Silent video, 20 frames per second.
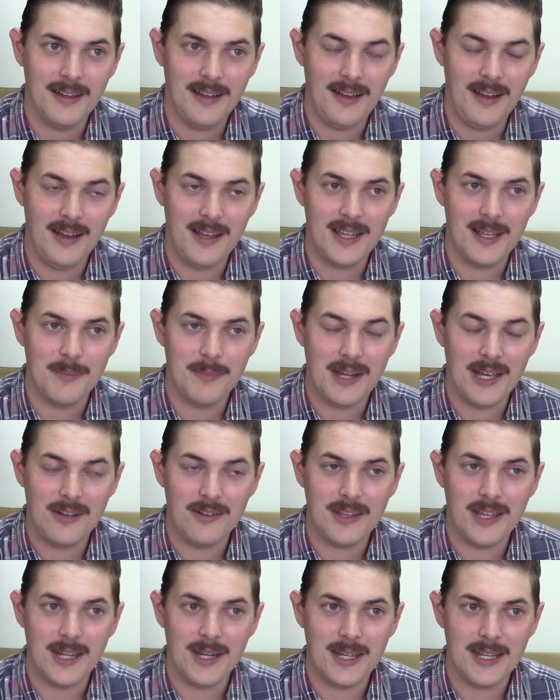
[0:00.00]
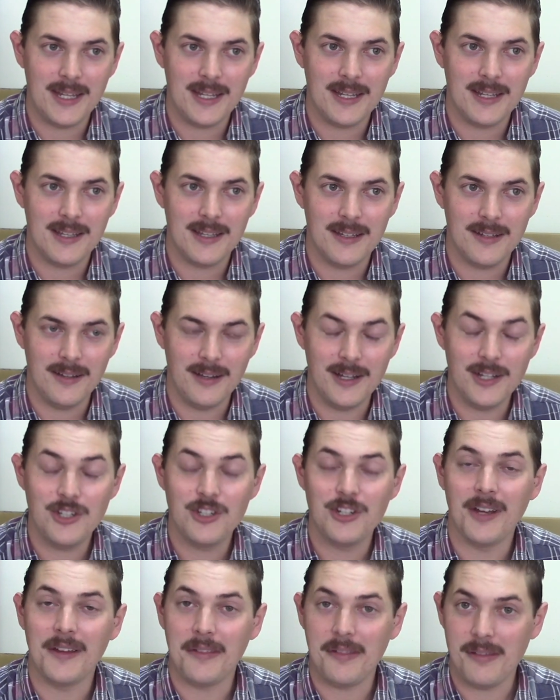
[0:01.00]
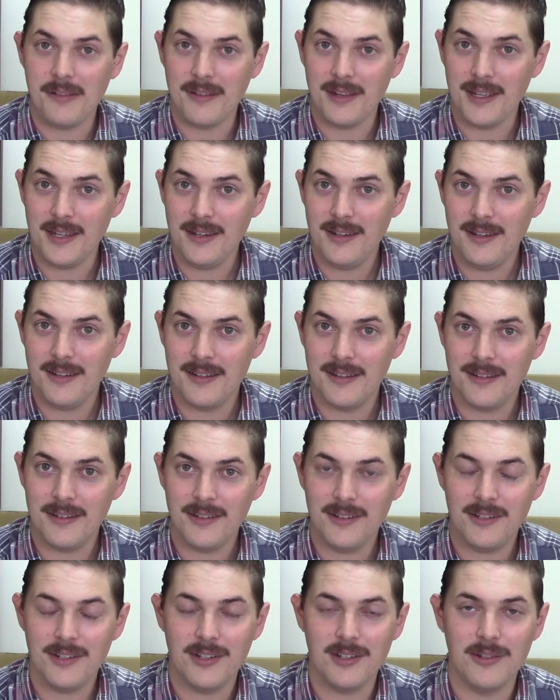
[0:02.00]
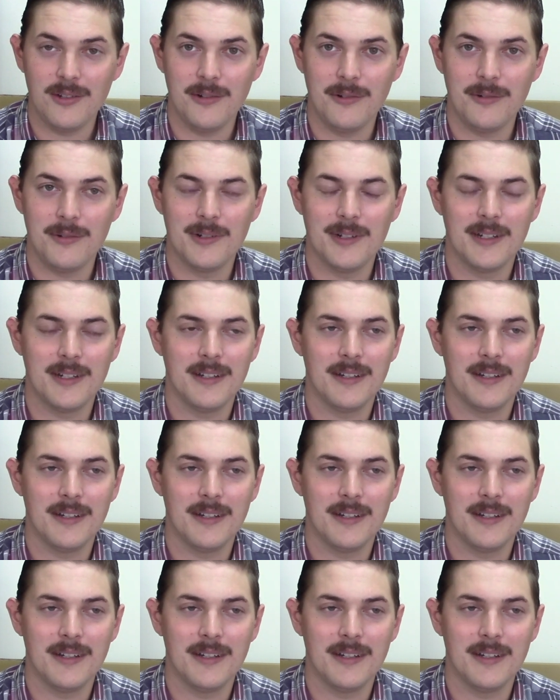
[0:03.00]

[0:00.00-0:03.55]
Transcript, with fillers: I am now getting adjusted to